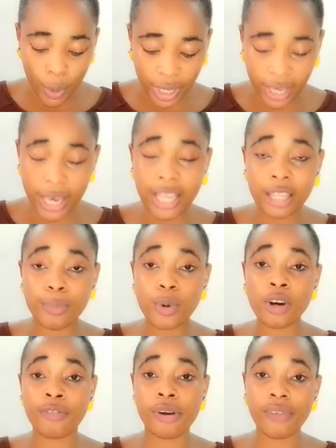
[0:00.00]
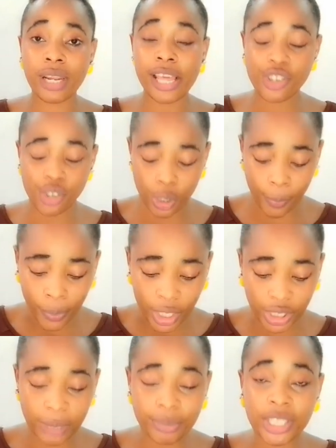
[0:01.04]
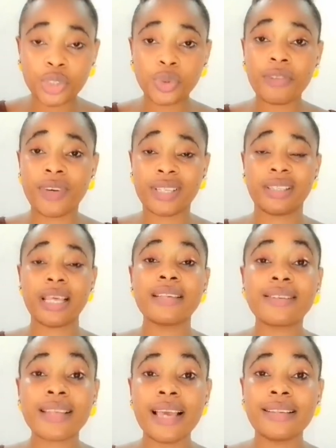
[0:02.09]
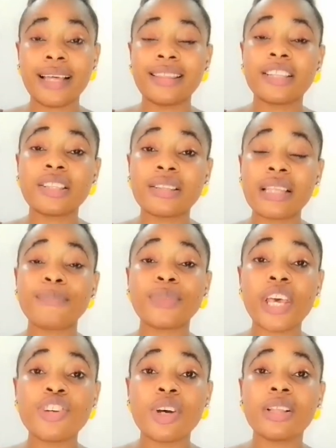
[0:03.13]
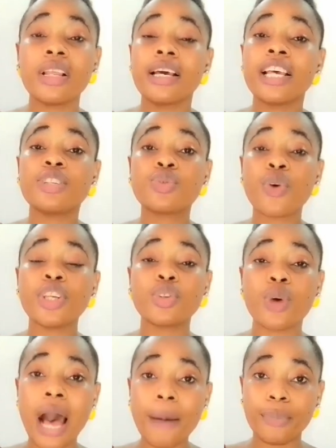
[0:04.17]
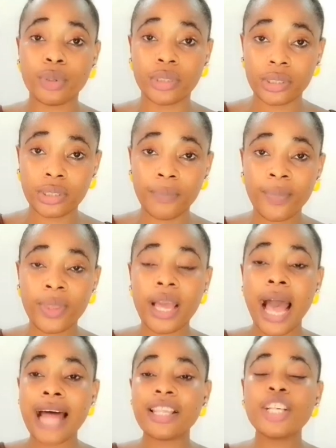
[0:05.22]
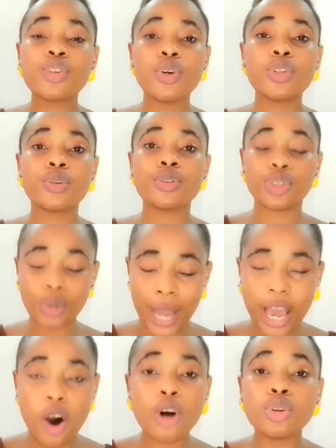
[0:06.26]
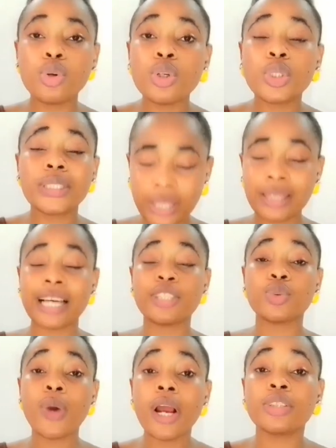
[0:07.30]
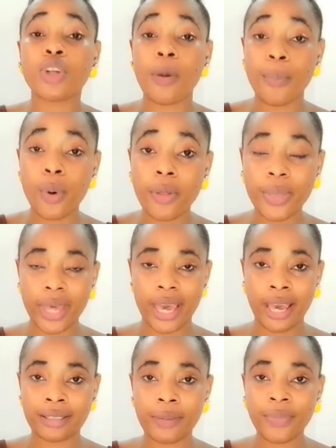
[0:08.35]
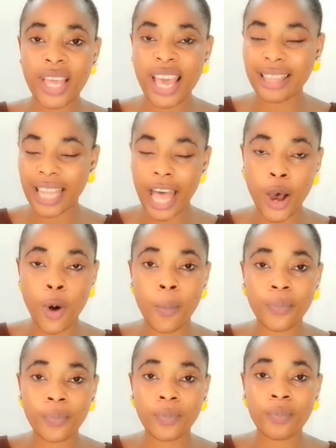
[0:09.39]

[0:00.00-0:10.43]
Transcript: spoke here in the book of Revelation, chapter 3, verse 10, says that the temptation is going to happen, and it's going to try all those that dwells upon the earth. And now,